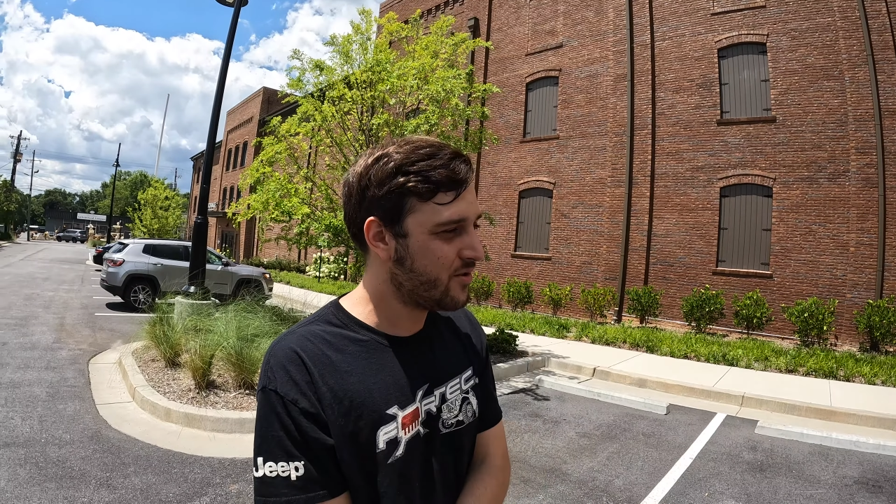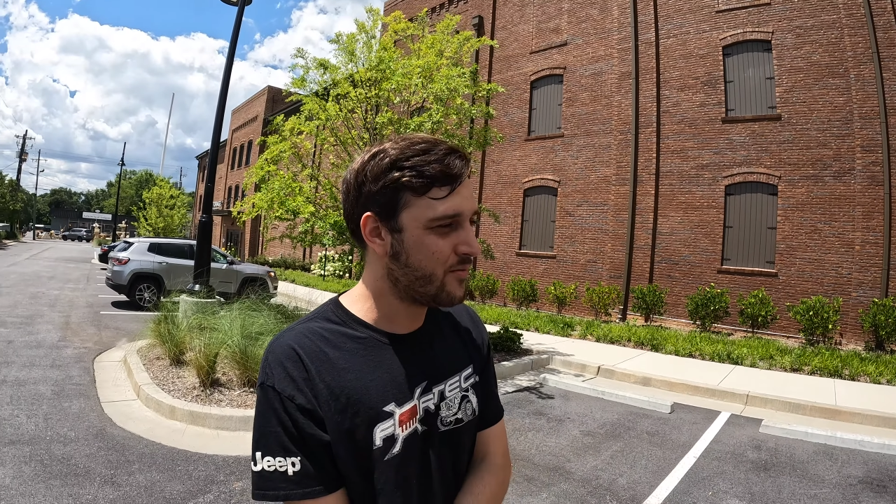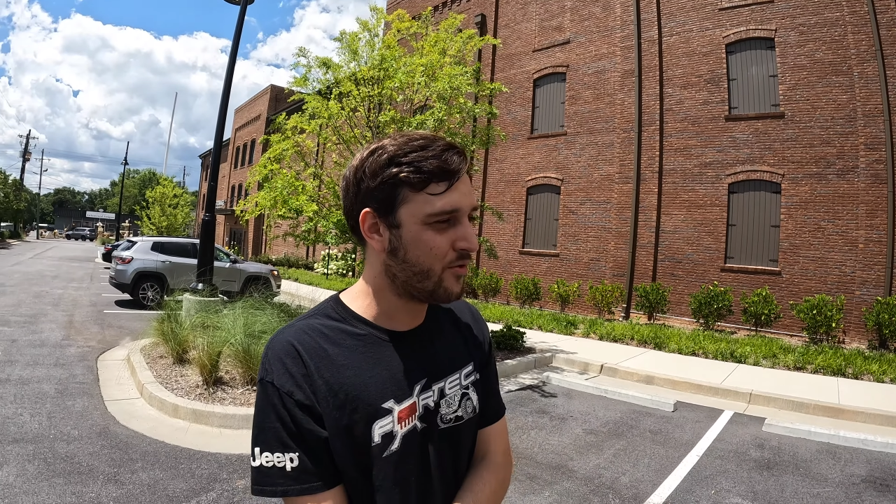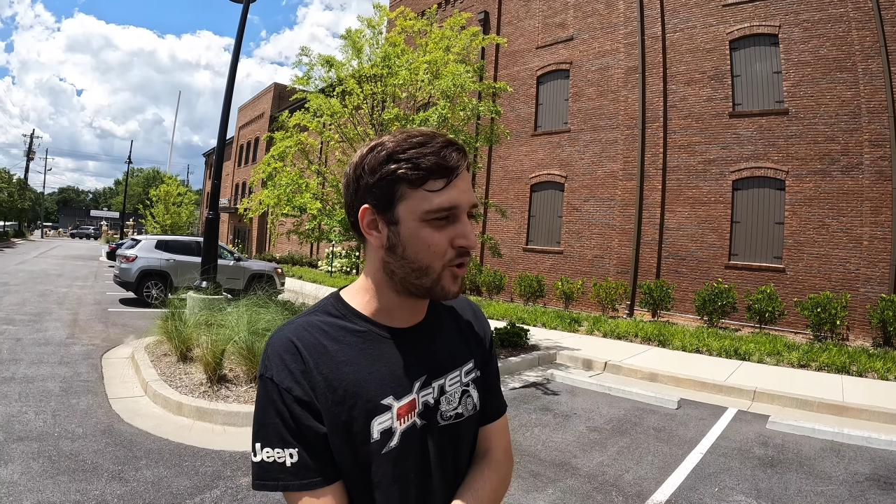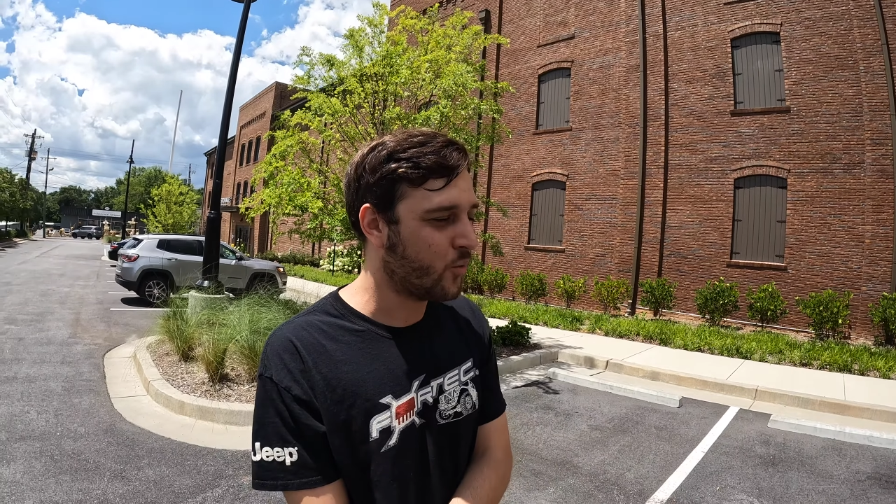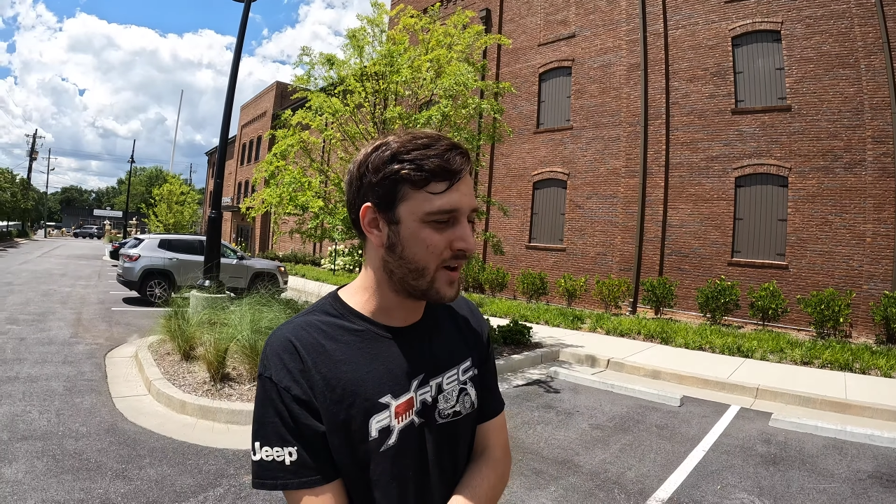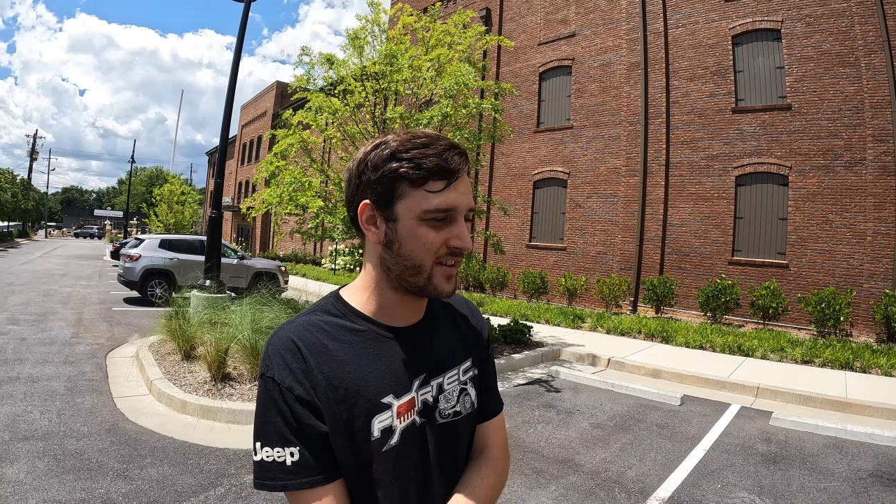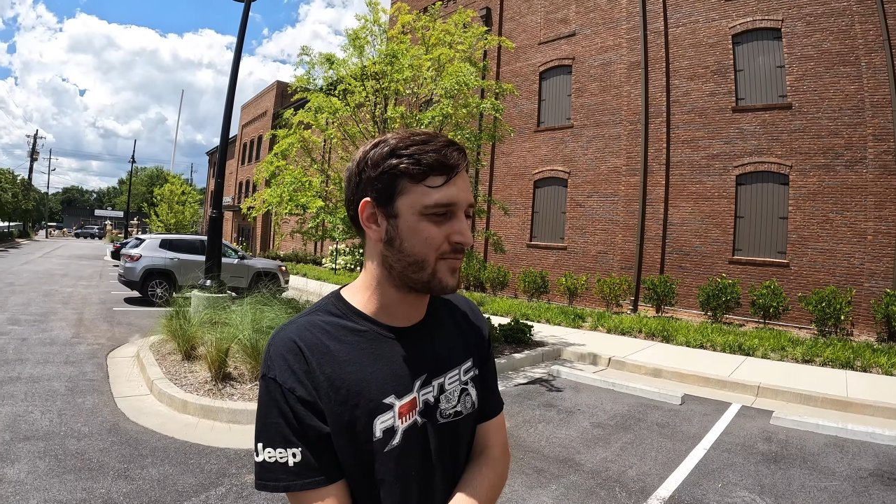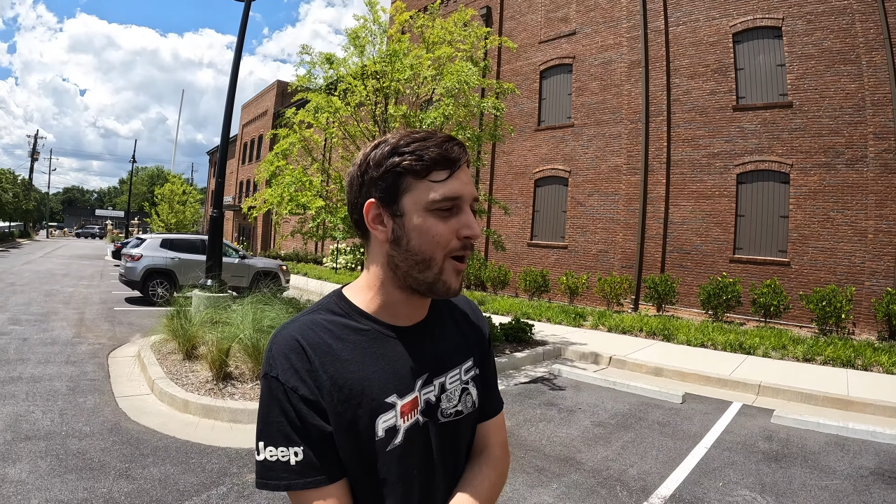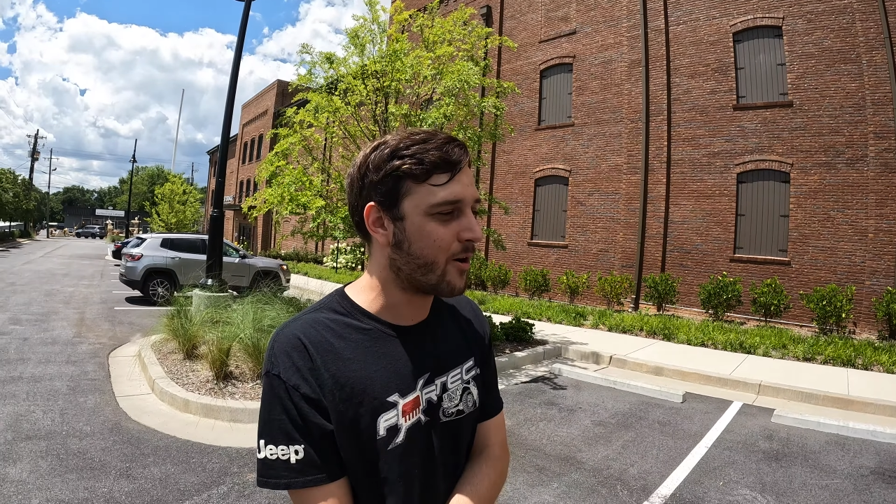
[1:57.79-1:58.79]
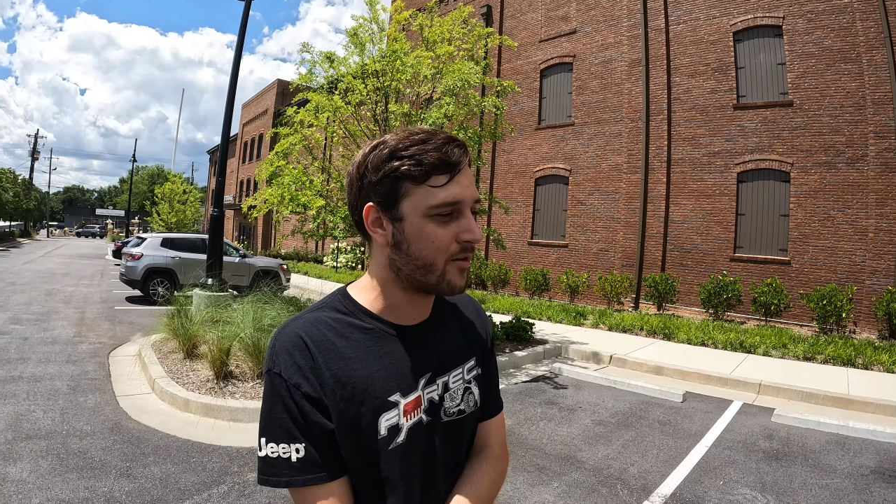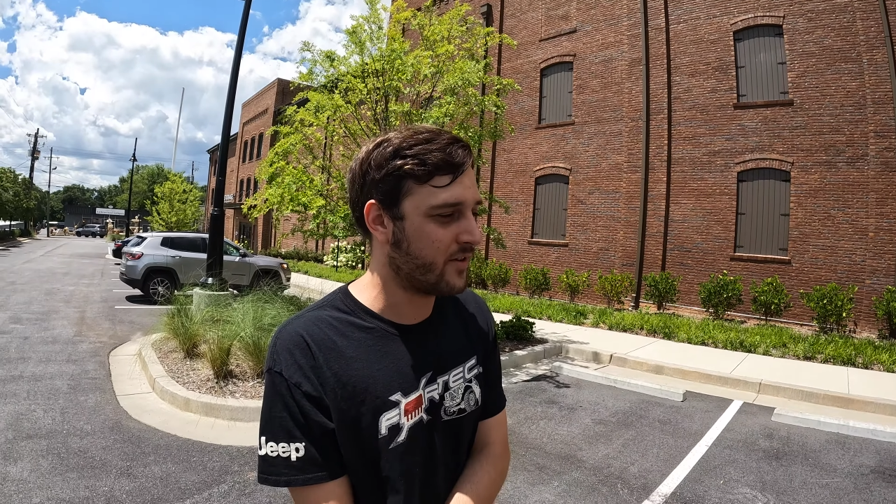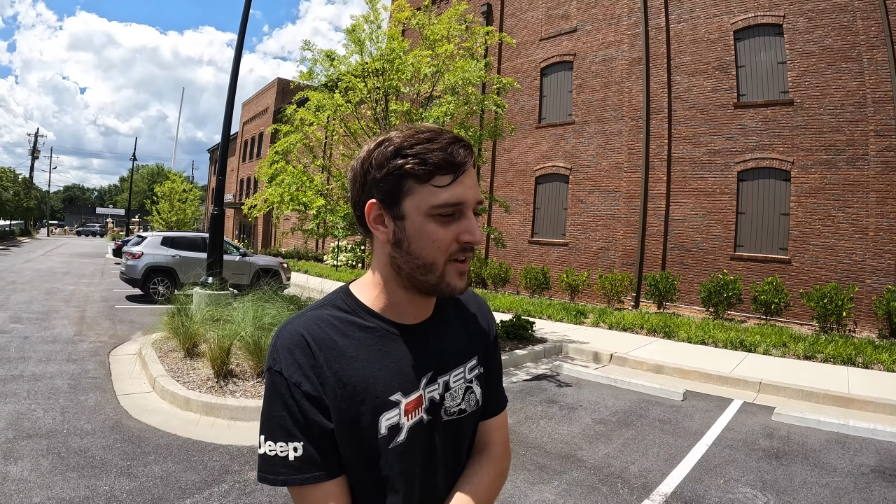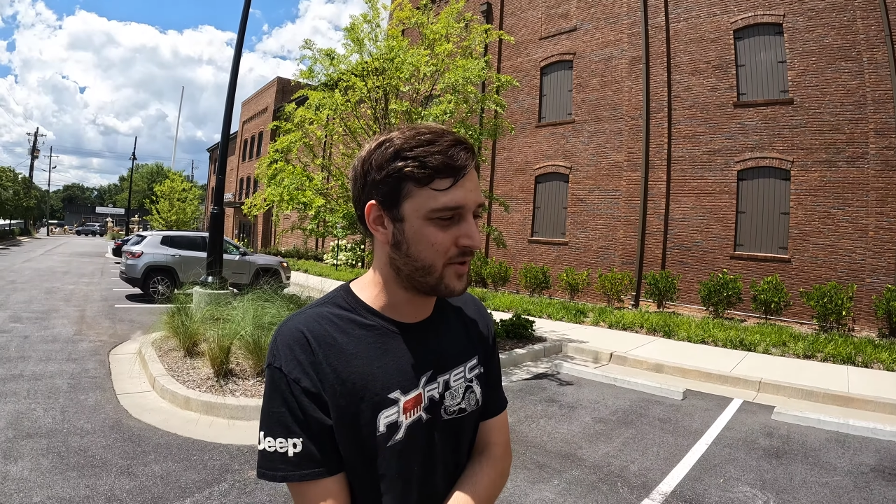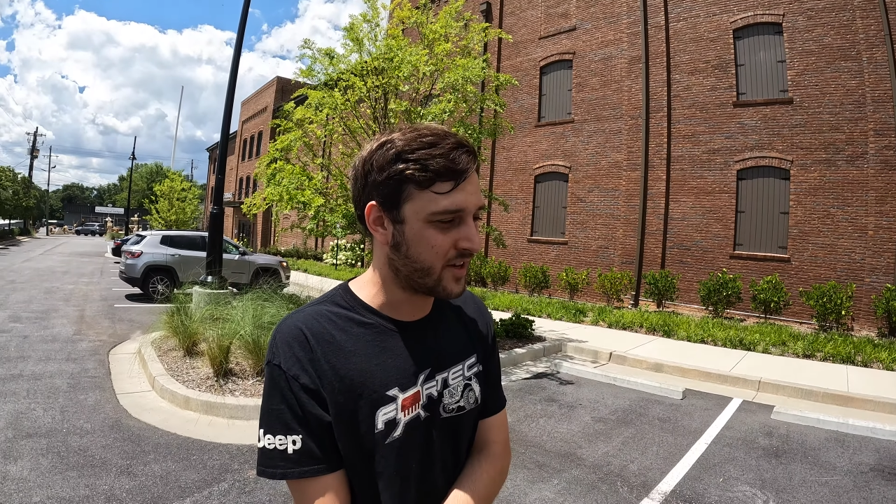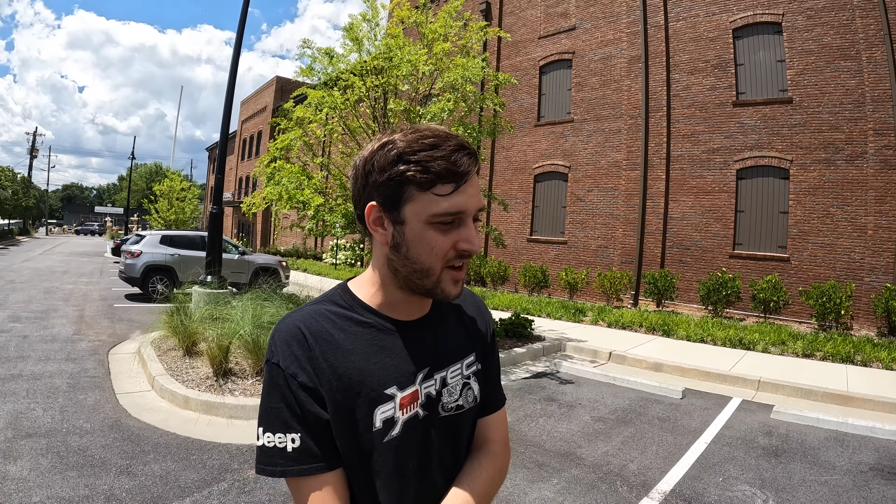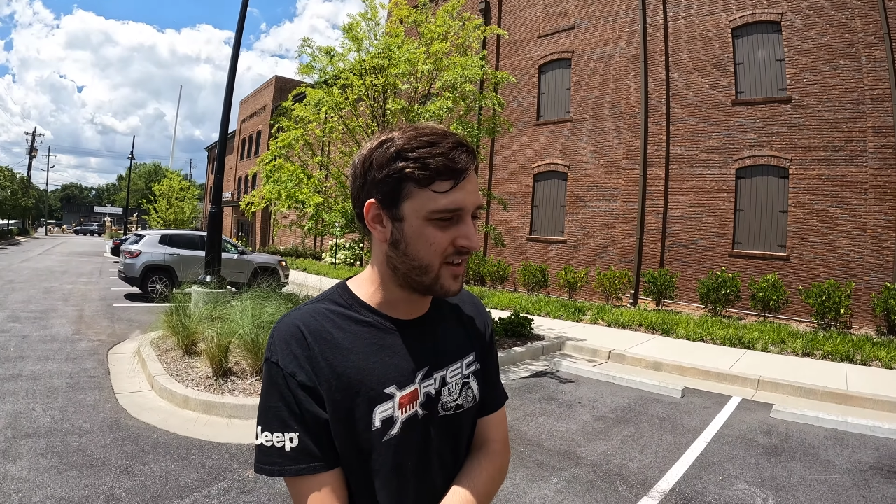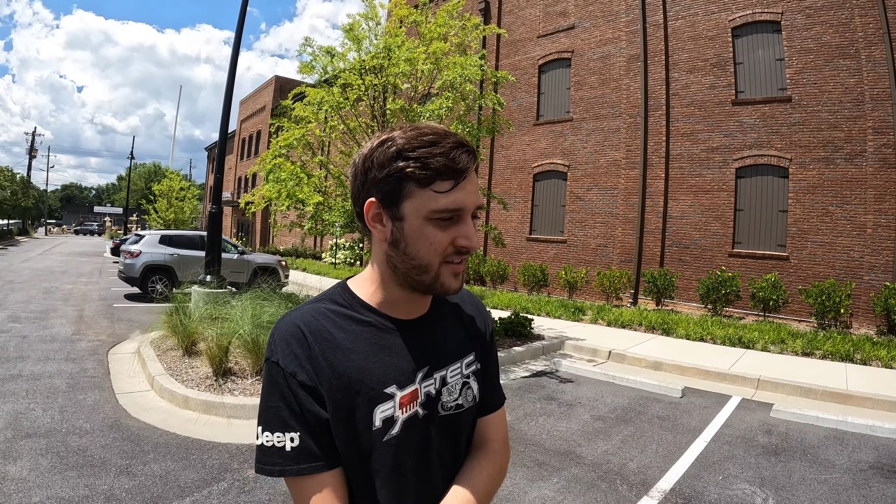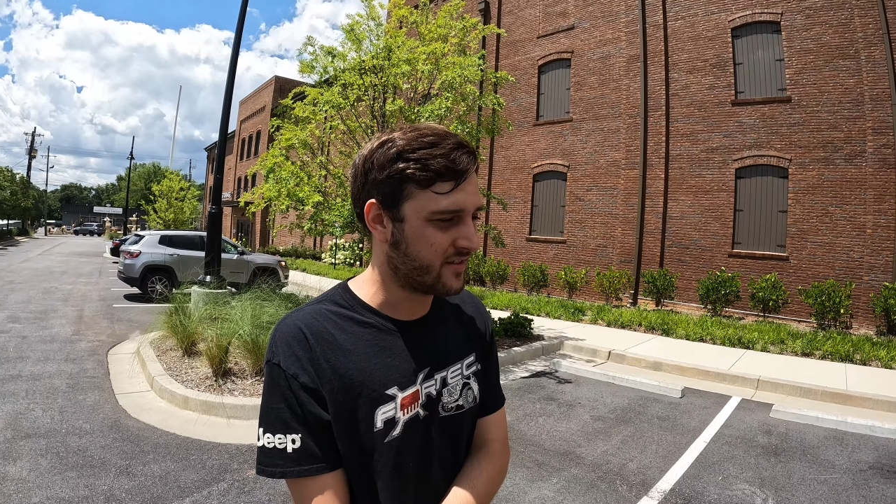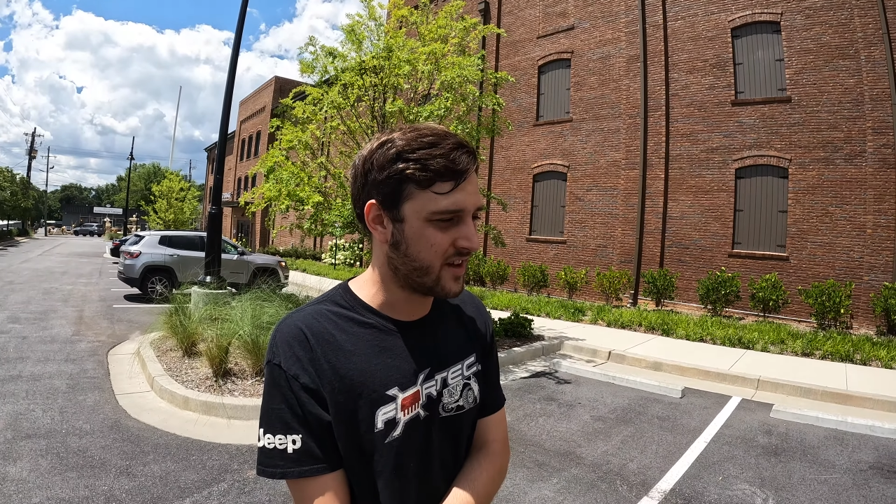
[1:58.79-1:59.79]
the quickest part of it
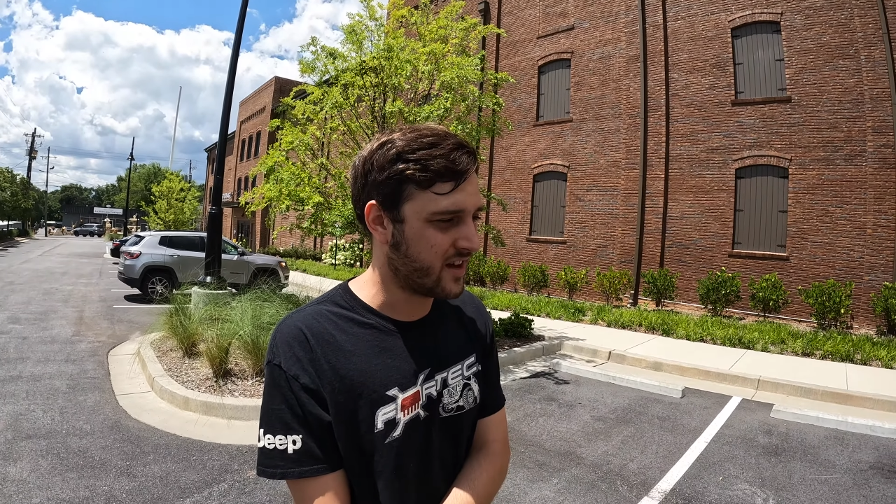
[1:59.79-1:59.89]
because